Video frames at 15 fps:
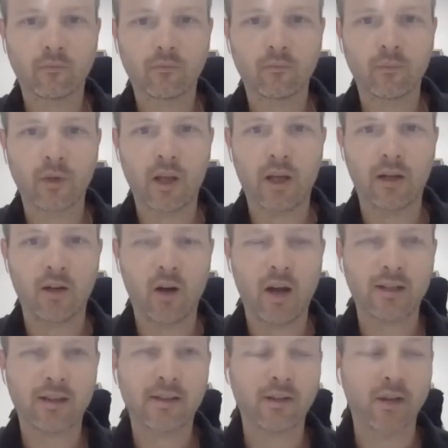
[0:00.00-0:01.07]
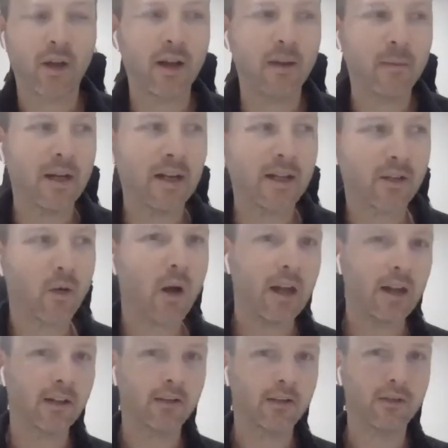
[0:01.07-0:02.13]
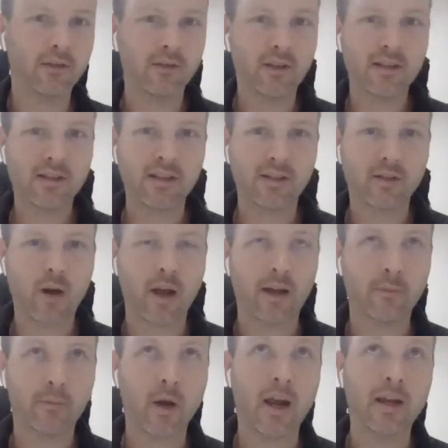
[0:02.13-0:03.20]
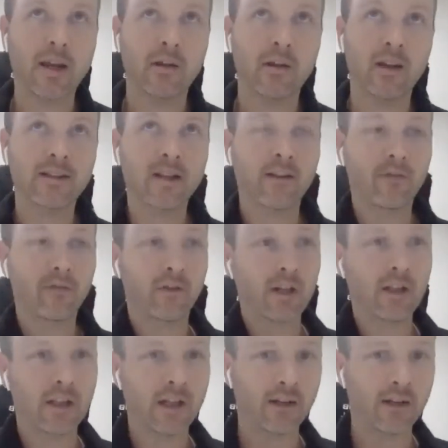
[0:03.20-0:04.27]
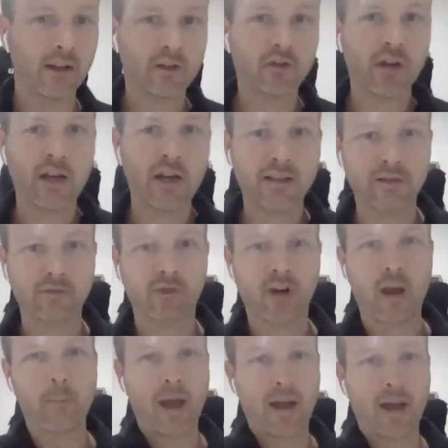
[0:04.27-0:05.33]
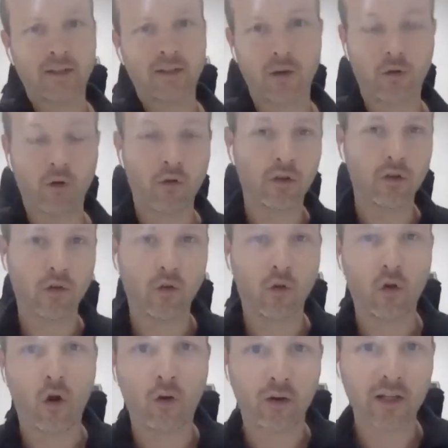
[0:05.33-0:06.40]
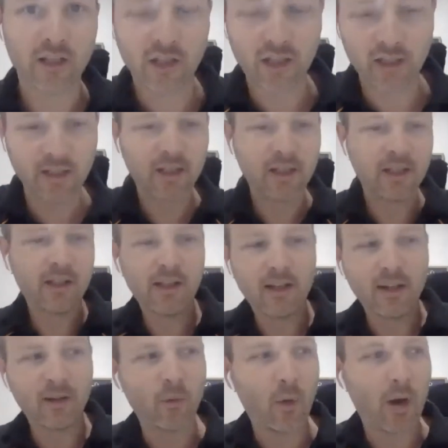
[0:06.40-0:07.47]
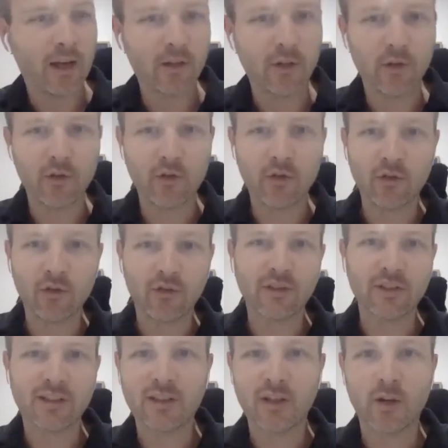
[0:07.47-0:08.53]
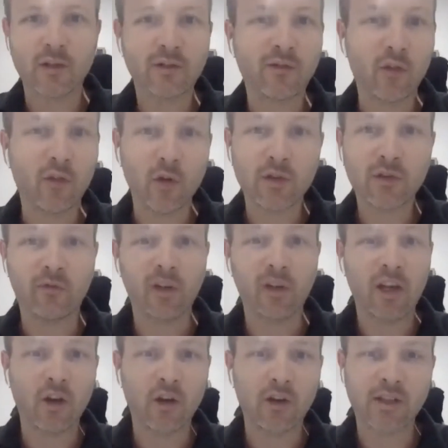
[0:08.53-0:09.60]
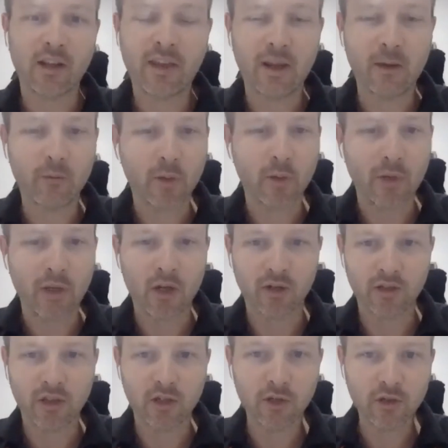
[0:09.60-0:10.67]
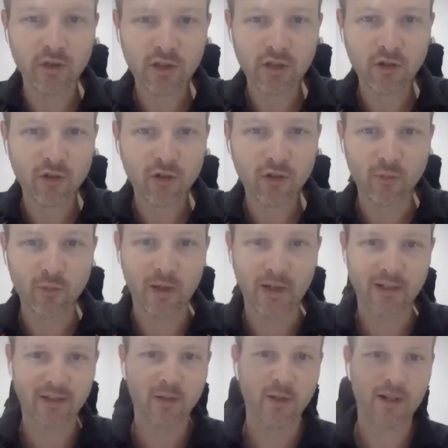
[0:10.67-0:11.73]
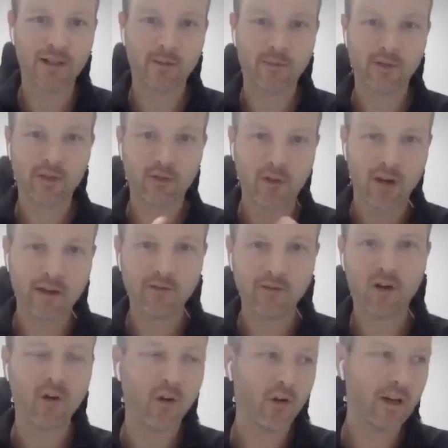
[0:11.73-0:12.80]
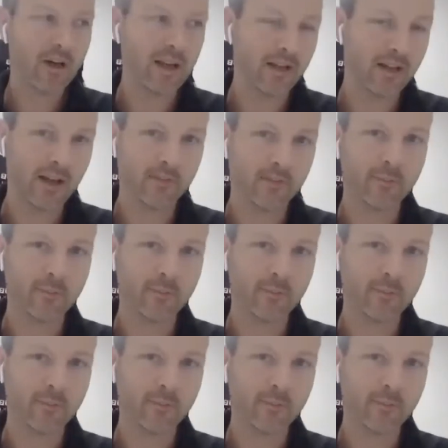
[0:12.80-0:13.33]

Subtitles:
Yeah, nice. So, this is quite pioneering stuff, really. And it traces right back to your origin when you did those first videos, I think probably on YouTube, and doing some screen recording and